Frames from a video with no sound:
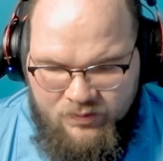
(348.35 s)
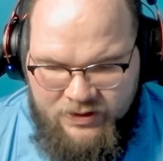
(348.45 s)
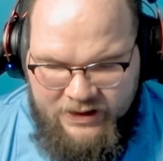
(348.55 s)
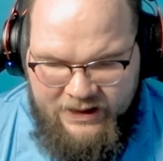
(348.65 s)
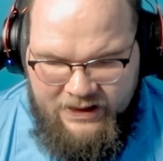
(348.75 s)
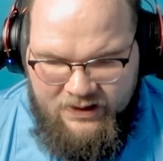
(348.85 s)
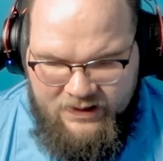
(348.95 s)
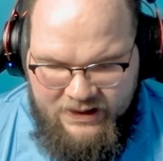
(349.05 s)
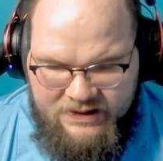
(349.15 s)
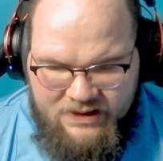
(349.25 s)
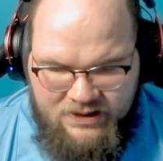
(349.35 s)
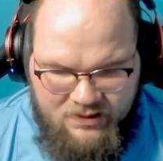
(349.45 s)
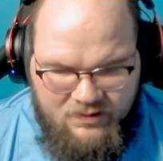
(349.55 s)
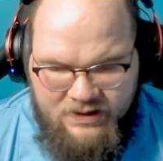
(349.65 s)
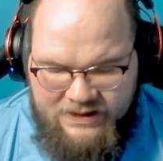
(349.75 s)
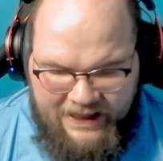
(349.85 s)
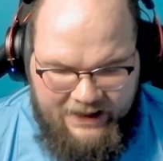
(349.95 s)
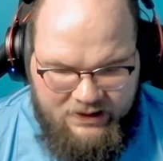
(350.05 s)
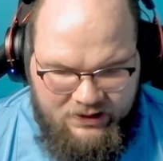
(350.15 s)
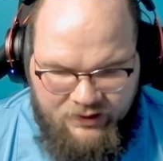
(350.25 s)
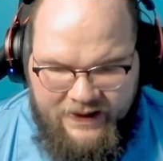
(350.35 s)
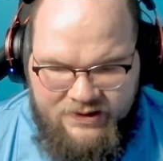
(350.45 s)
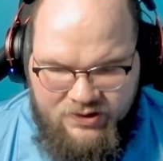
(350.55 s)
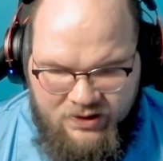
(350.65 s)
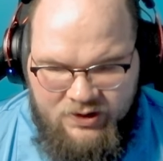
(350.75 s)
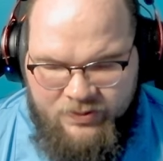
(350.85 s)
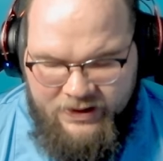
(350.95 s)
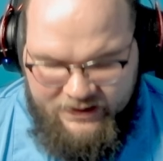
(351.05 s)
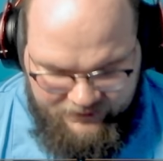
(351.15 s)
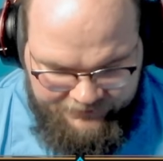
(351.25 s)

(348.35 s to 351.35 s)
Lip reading: play this attack, that turn, that you play the